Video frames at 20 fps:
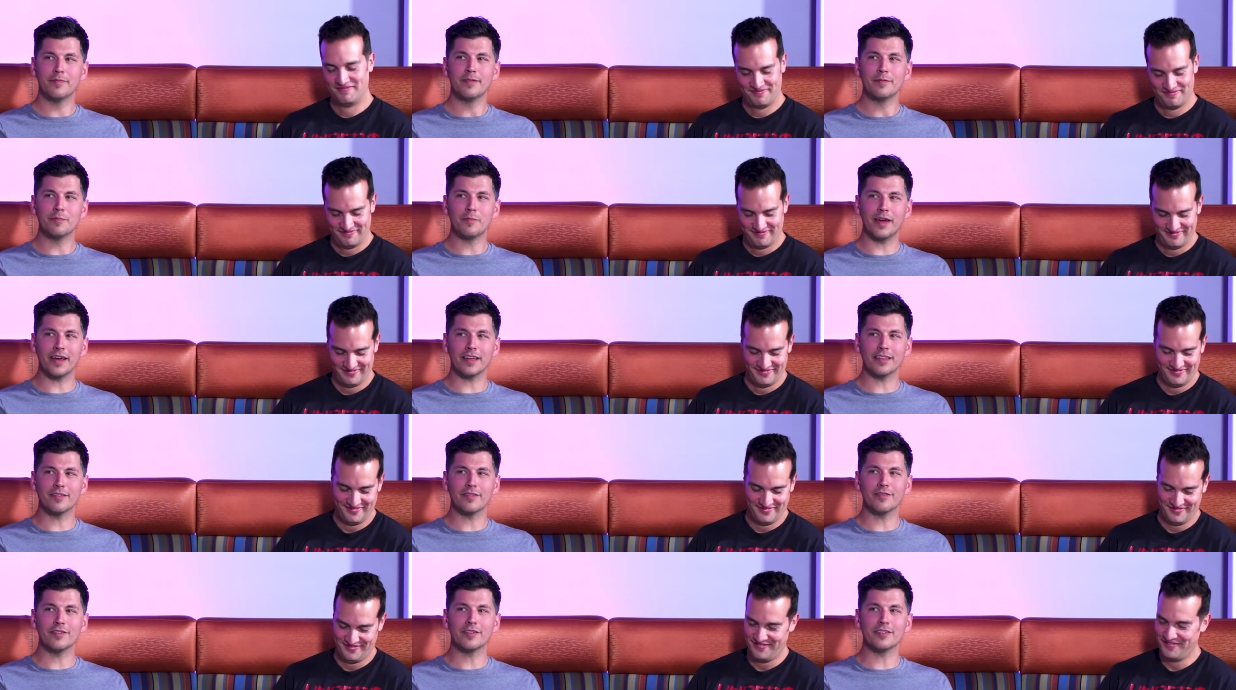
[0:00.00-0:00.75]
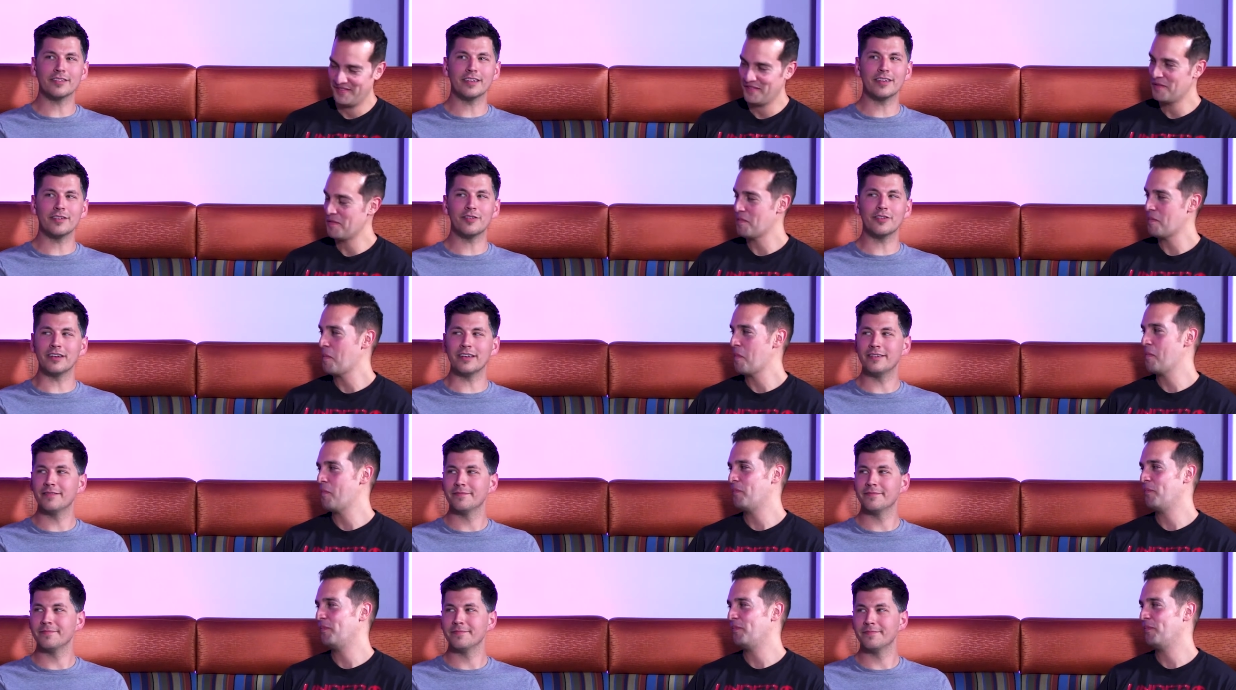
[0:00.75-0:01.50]
Speaker 1: back in the first century,
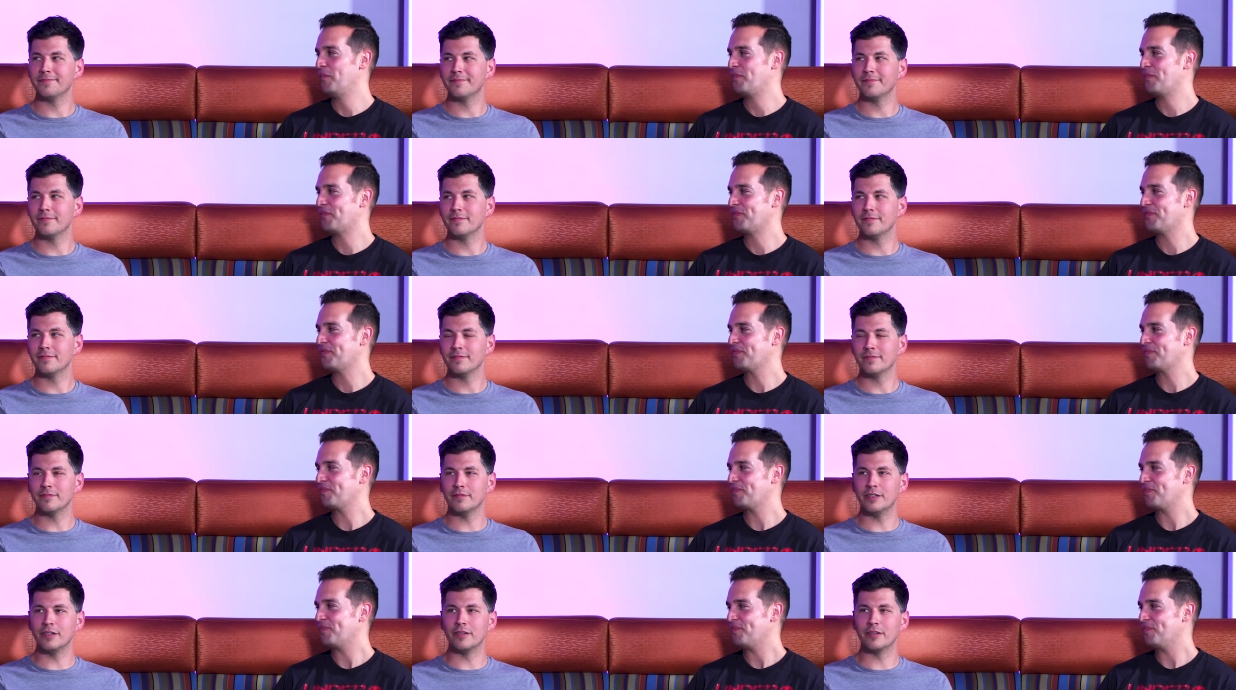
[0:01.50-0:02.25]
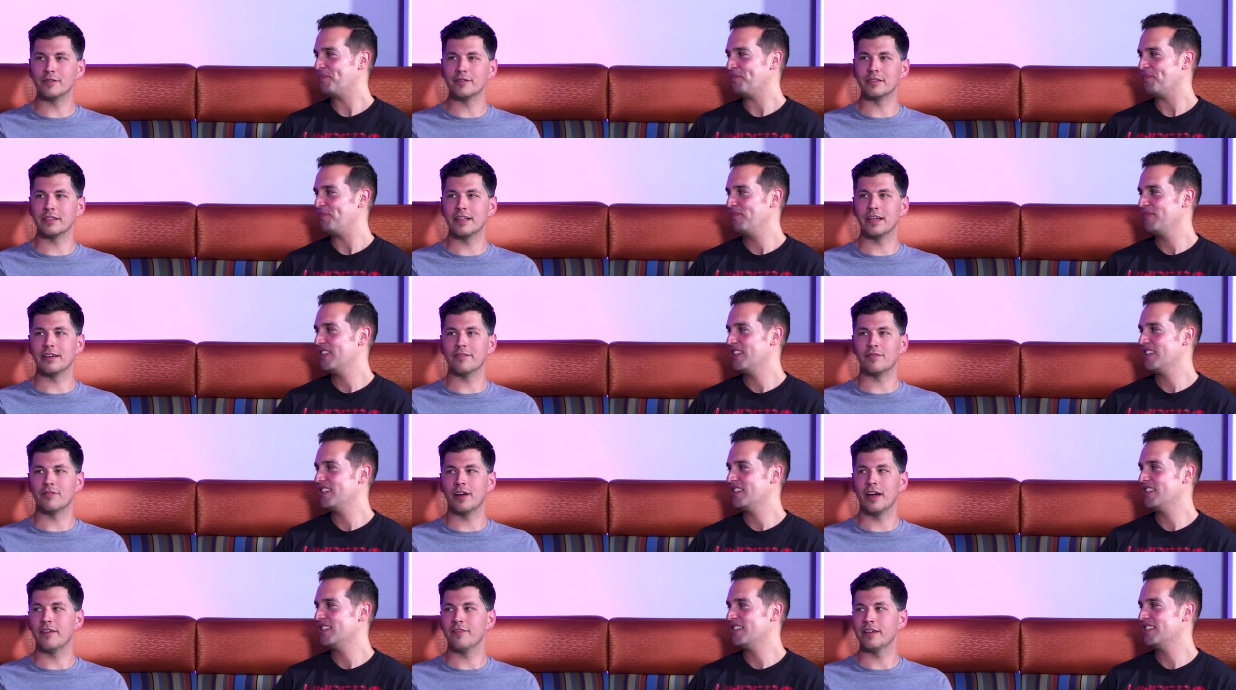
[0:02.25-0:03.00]
we know there was a lot of
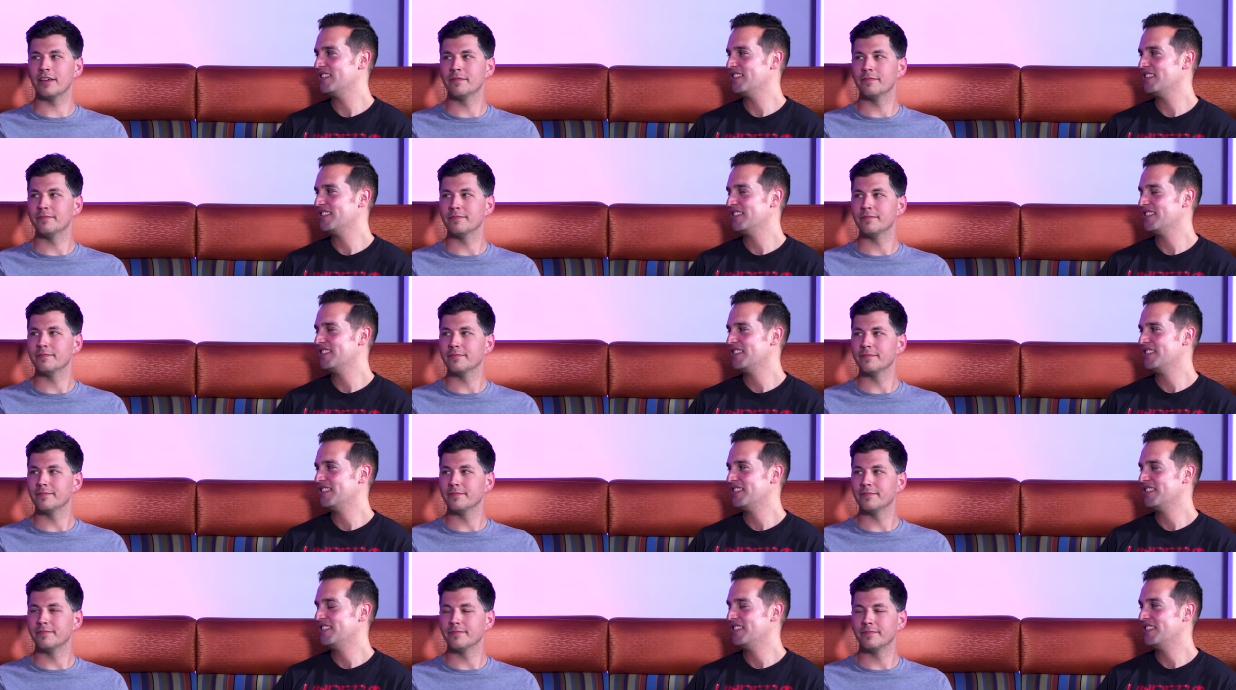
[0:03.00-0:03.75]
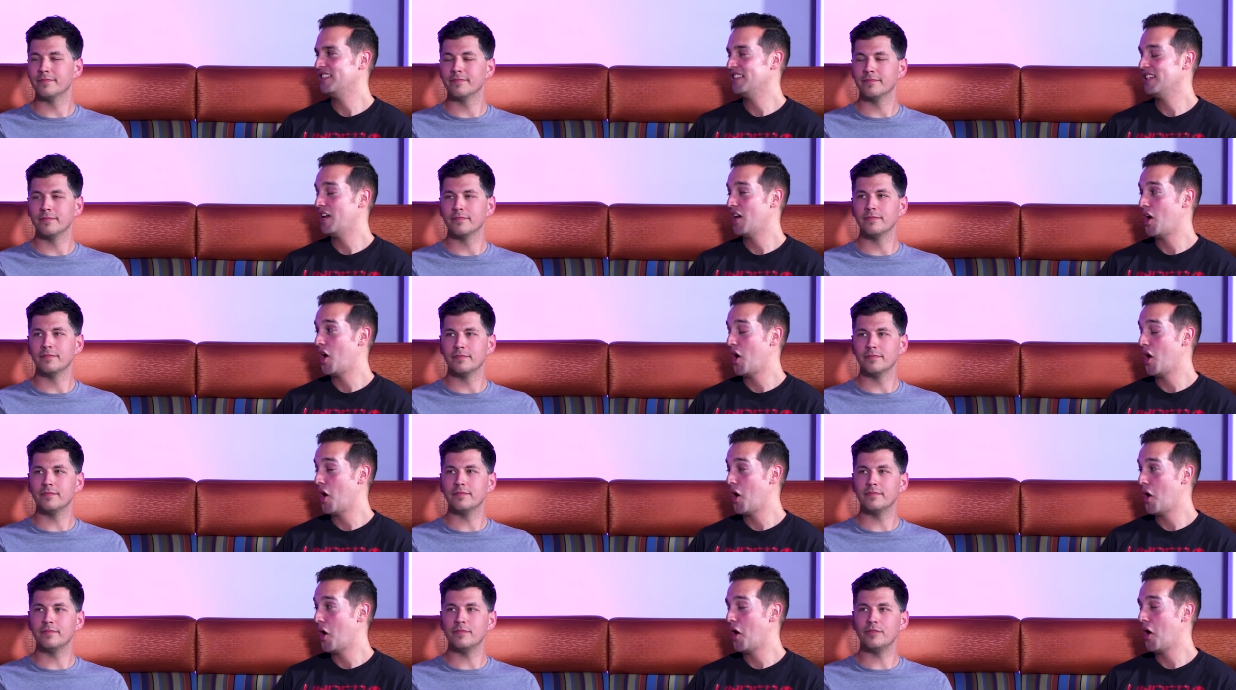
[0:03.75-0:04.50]
driving. Mm.
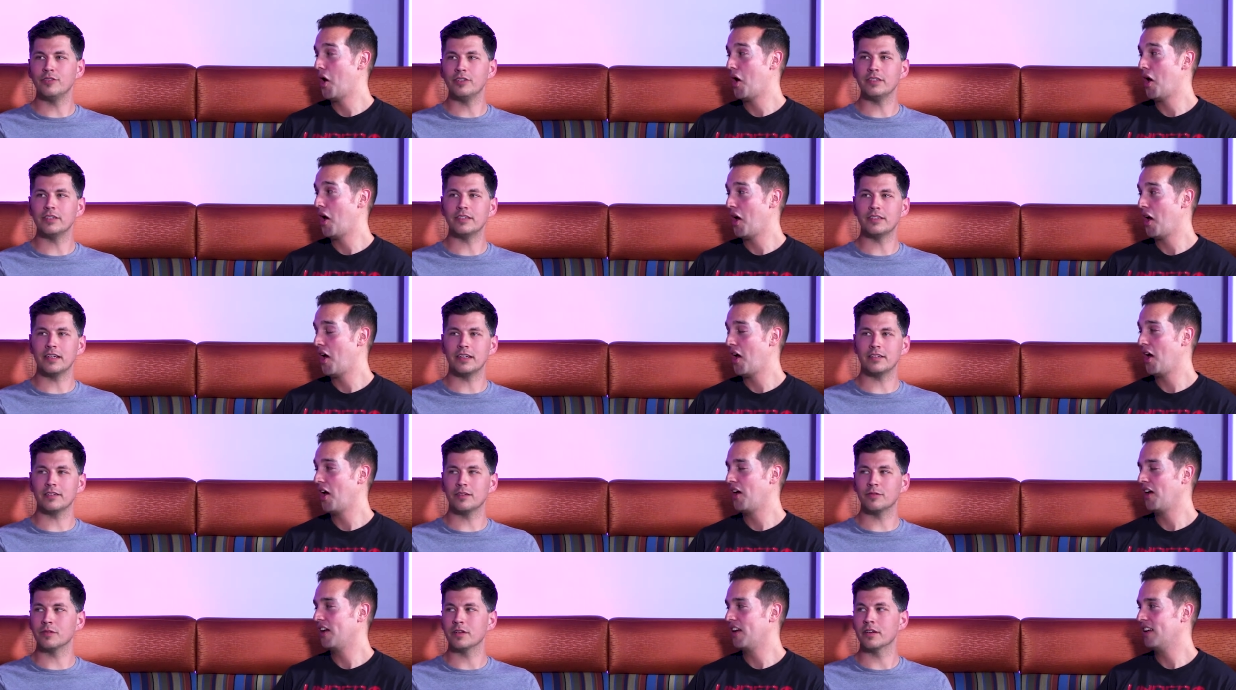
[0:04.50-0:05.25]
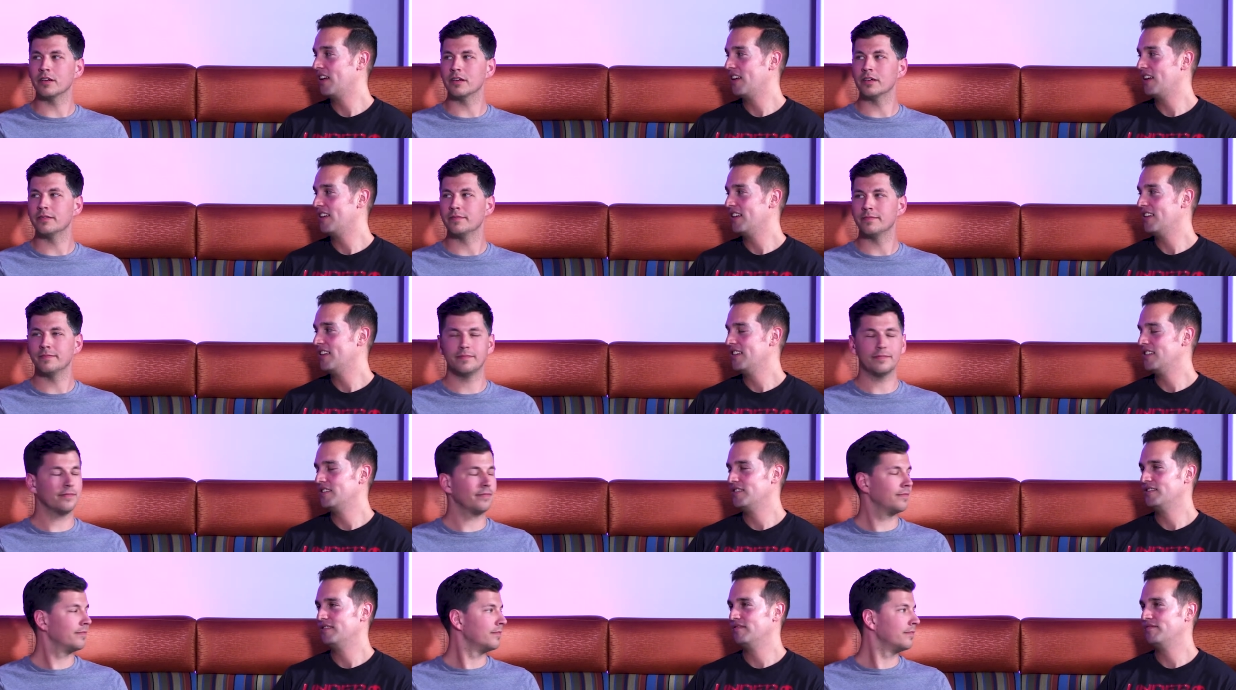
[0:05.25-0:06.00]
Jesus had his own car,
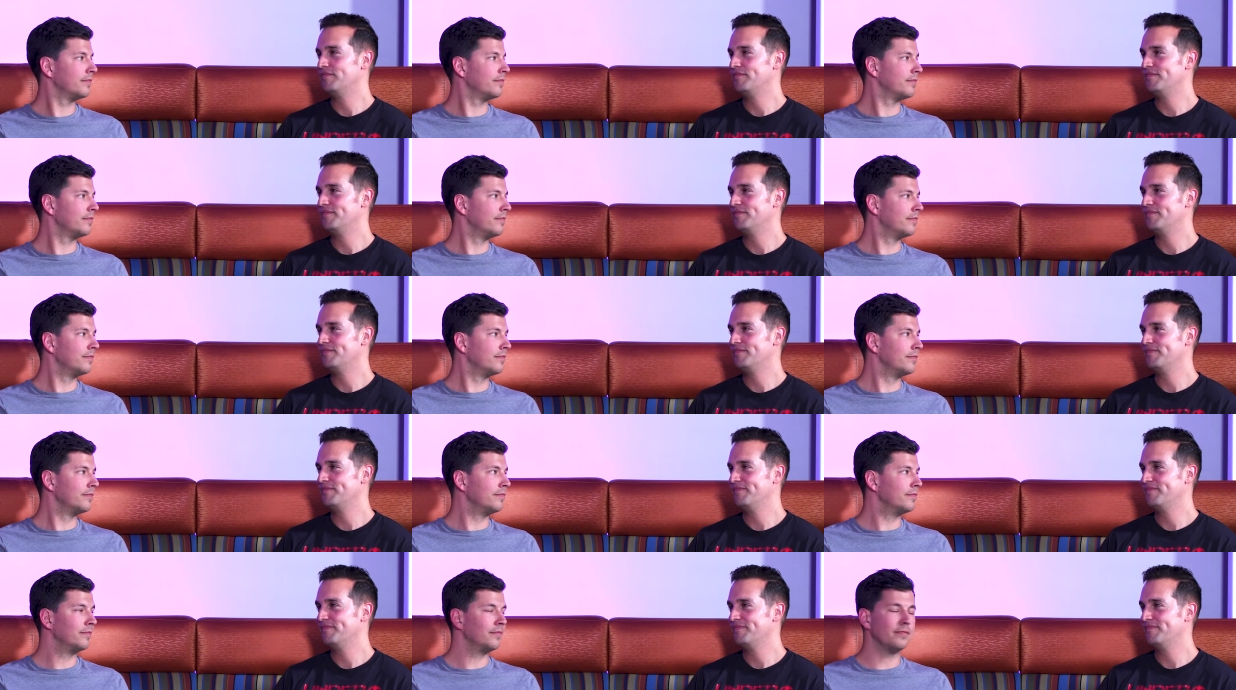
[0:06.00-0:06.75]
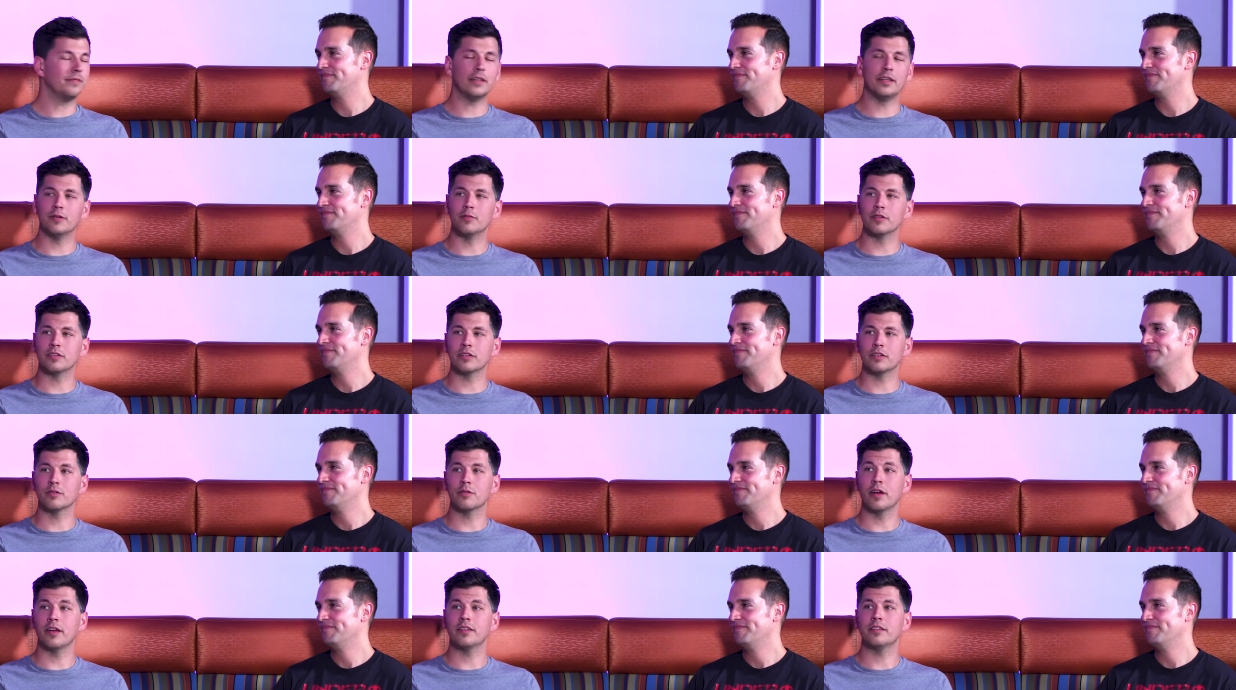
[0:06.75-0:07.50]
and it was a
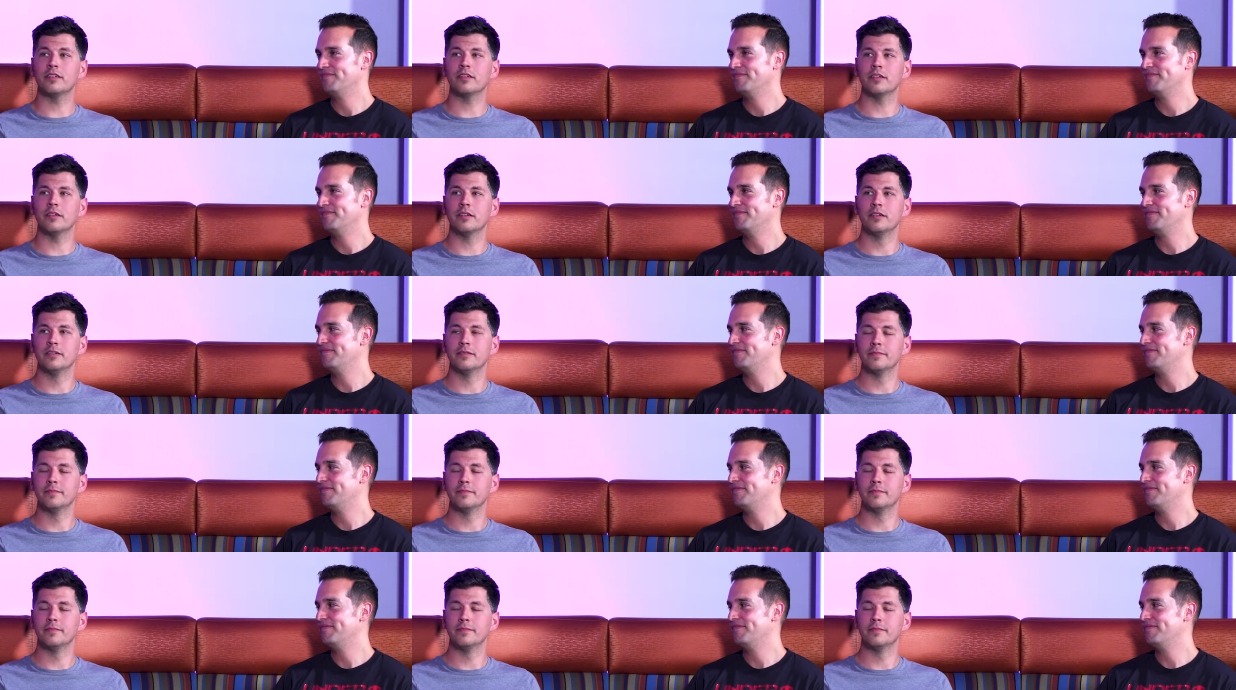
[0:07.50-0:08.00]
Chrysler.